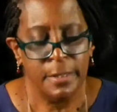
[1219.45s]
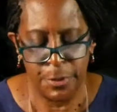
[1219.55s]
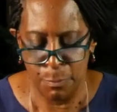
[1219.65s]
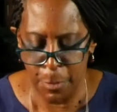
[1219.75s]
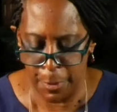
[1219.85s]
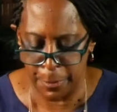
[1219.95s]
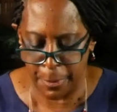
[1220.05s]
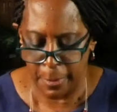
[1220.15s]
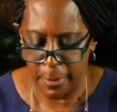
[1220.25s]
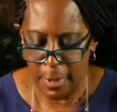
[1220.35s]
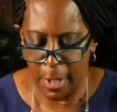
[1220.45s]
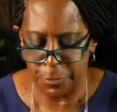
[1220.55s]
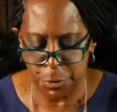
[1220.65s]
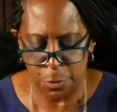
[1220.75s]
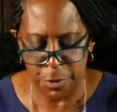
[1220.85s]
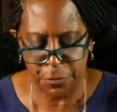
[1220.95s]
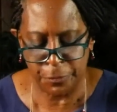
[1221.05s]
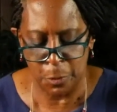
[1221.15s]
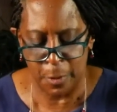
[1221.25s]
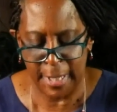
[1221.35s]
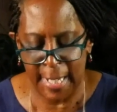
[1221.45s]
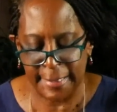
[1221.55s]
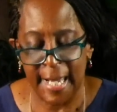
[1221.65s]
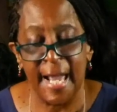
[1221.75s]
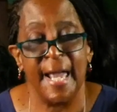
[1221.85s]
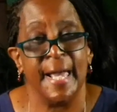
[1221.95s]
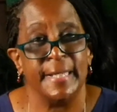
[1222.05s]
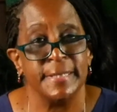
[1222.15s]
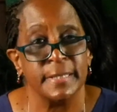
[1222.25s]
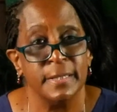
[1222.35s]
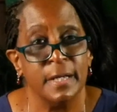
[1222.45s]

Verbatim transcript: the murder of George Floyd at the hand